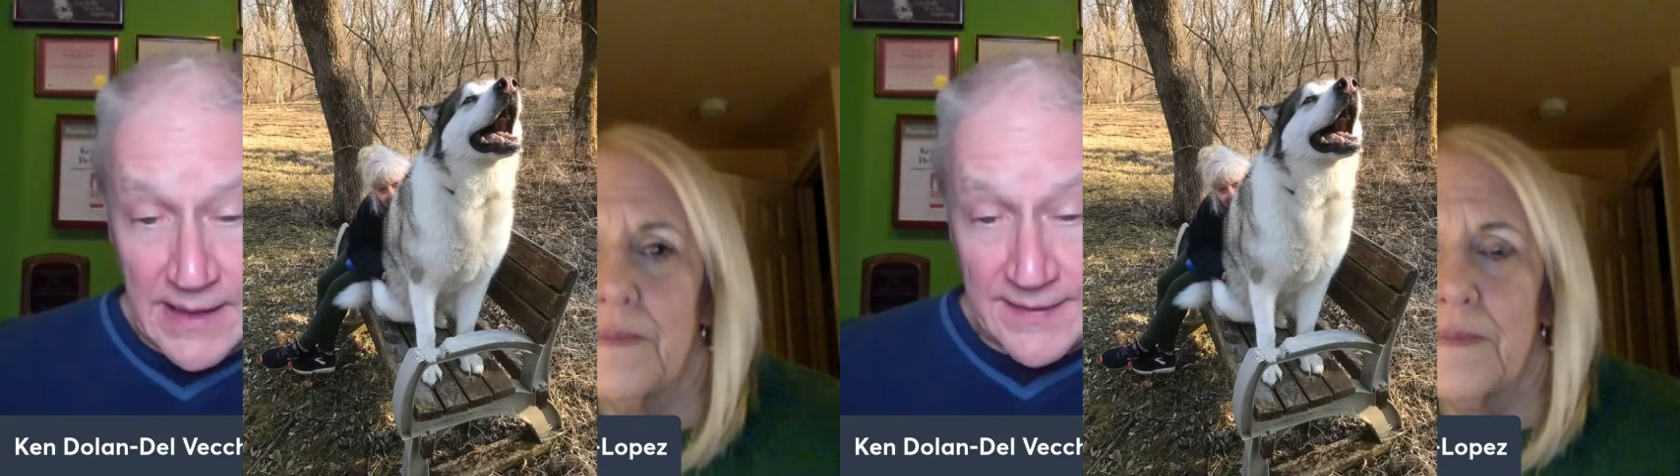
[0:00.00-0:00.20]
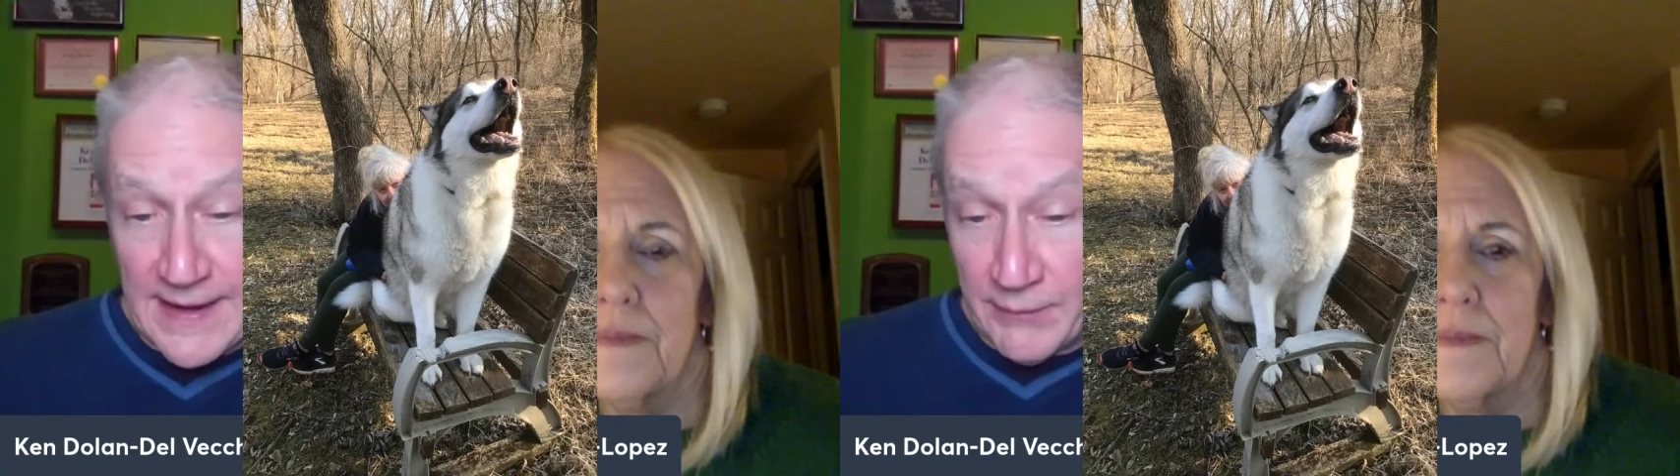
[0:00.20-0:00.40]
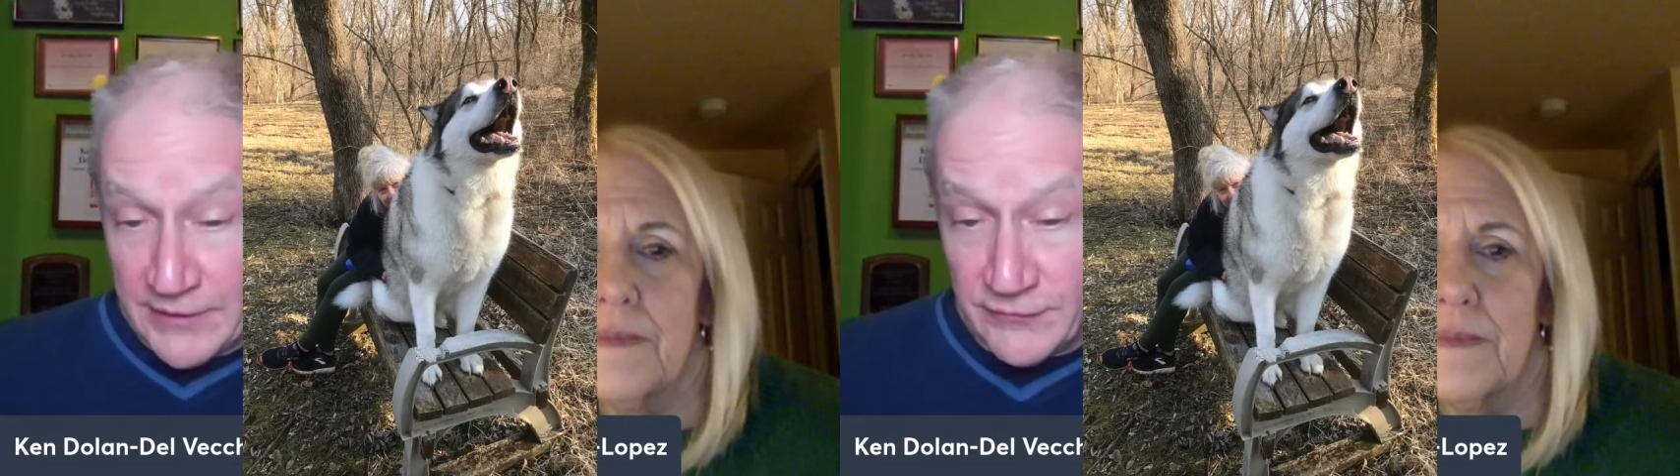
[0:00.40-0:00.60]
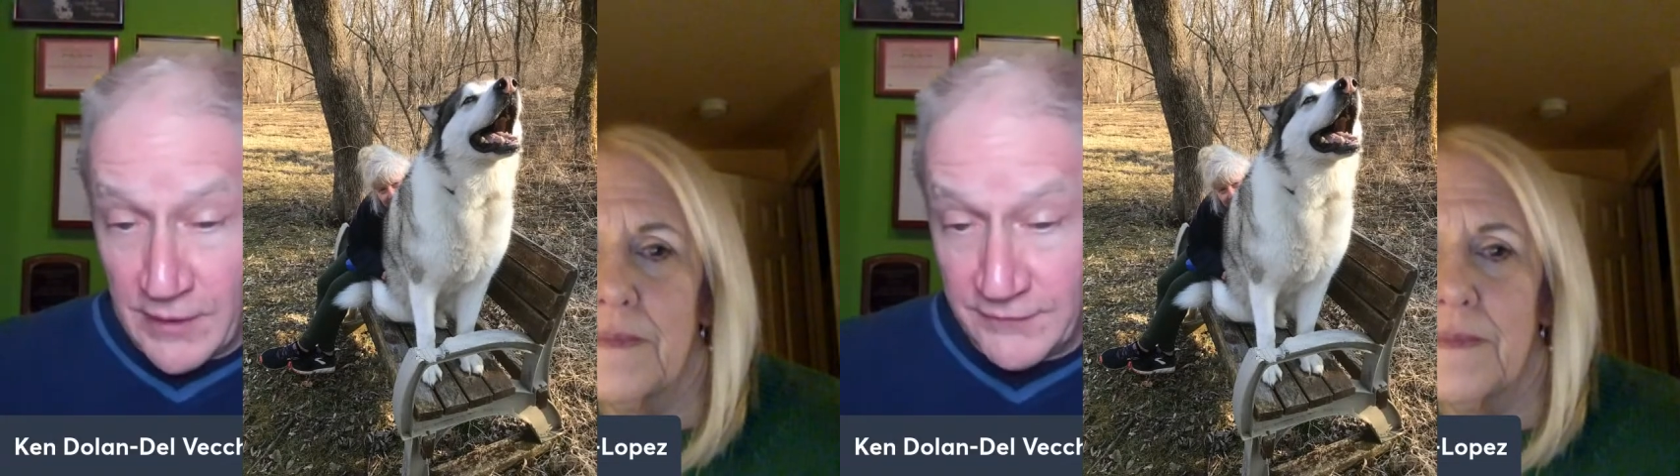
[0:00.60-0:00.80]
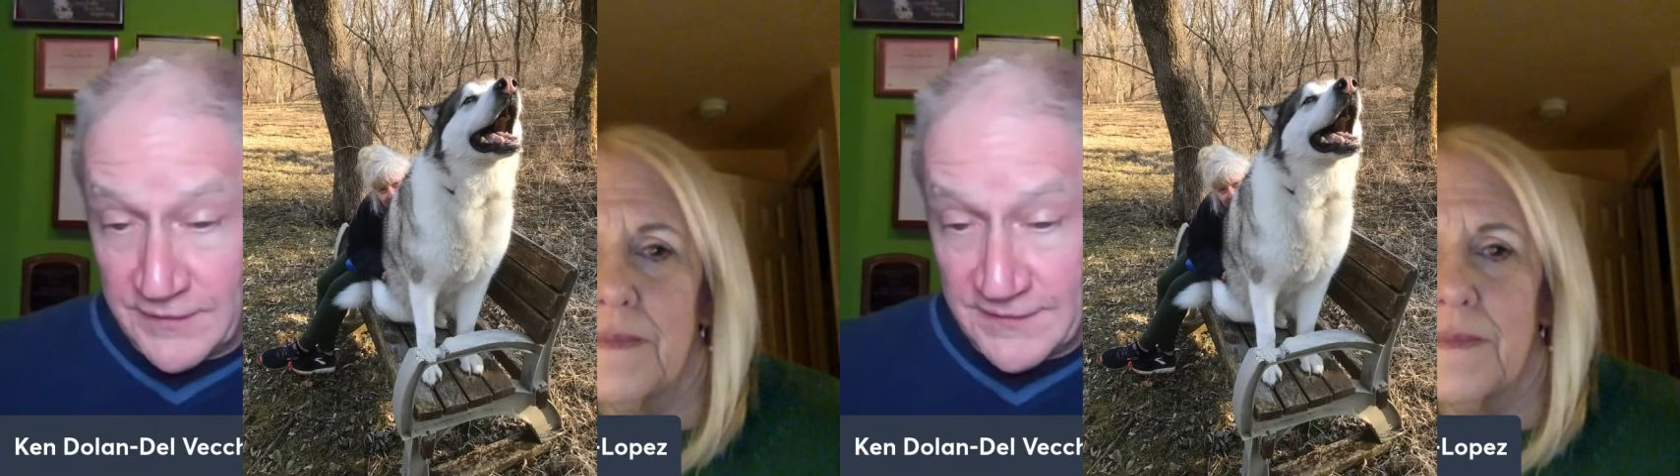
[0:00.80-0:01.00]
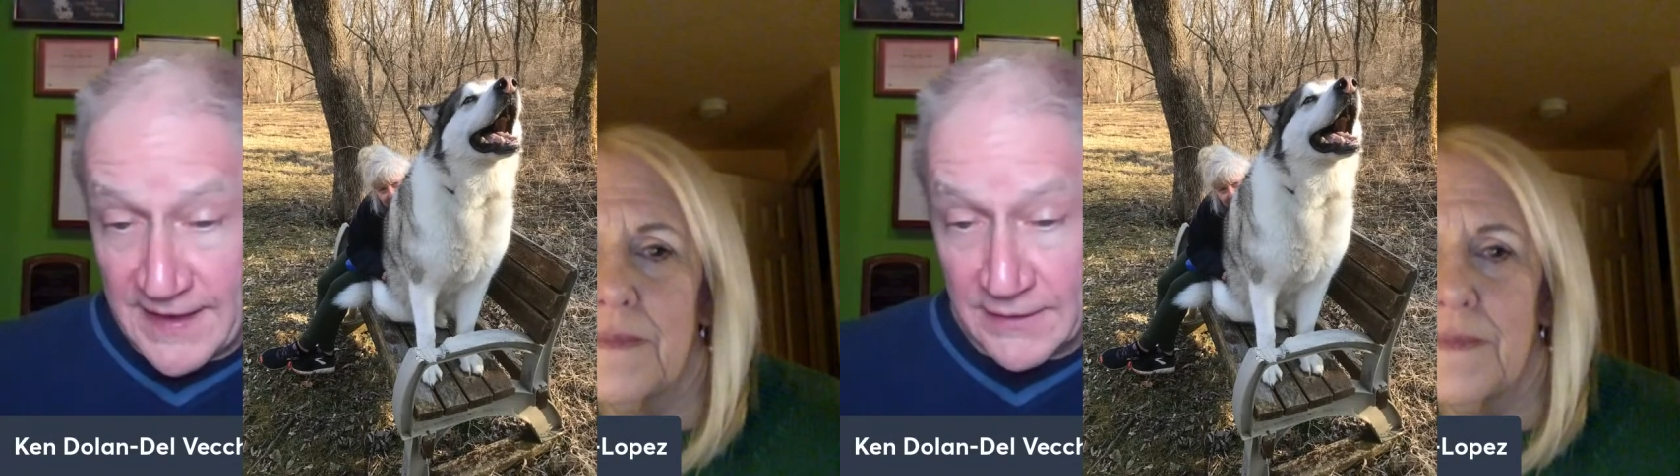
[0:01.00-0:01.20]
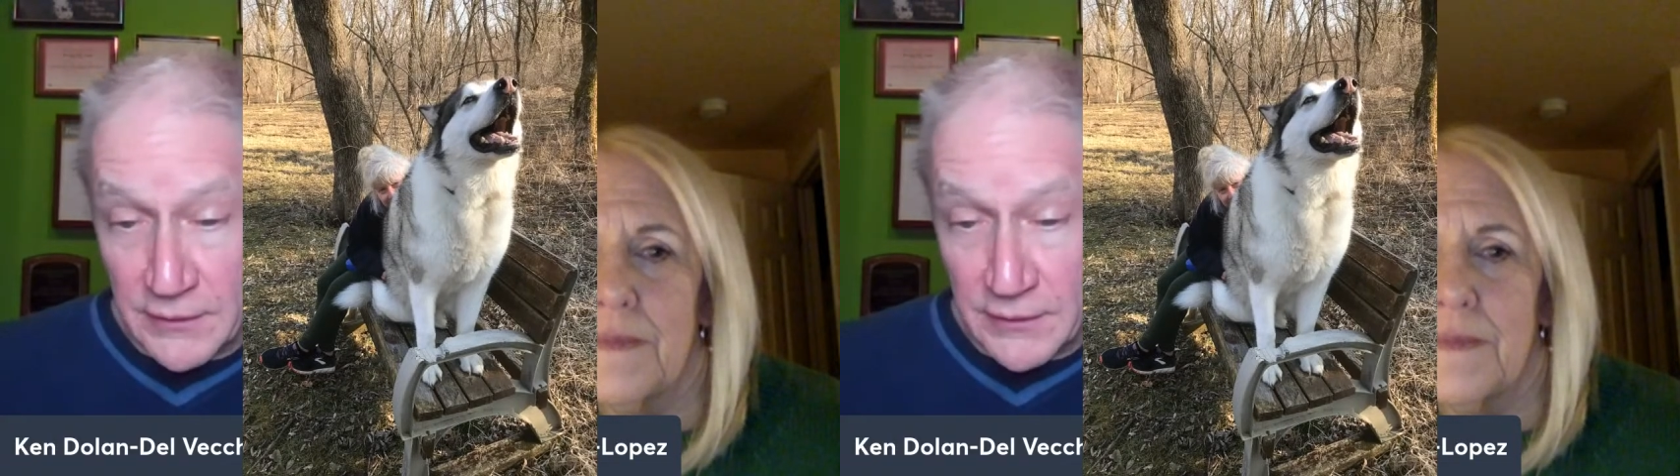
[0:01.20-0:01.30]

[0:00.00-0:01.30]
that we drove to St.